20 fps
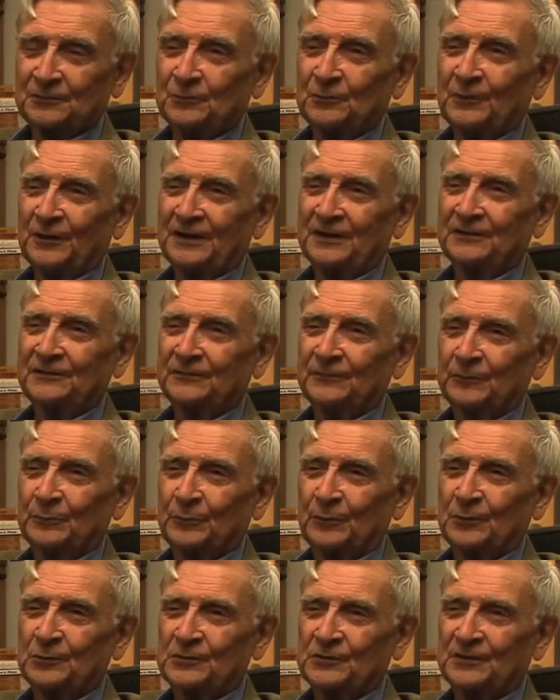new ways of
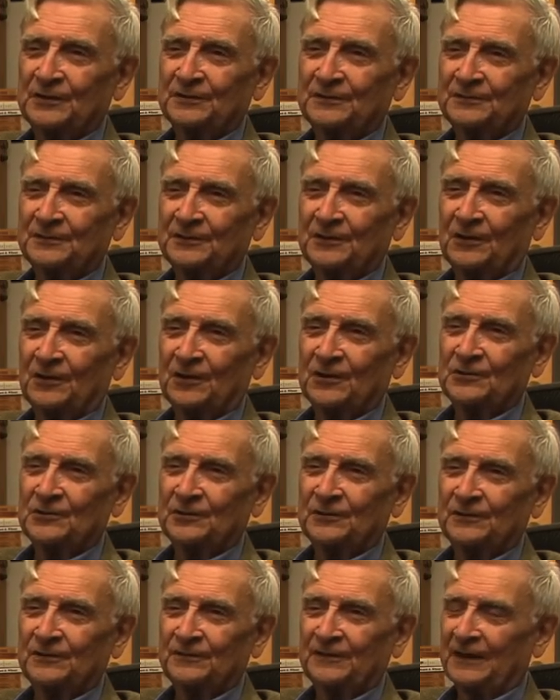approaching the
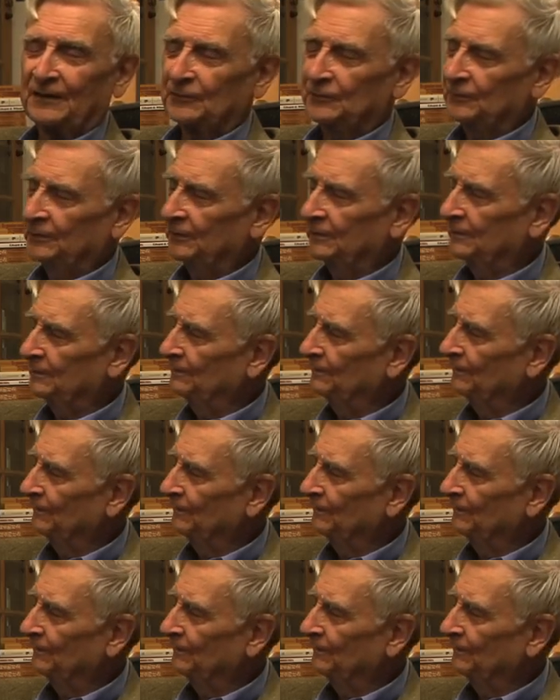origin of altruism.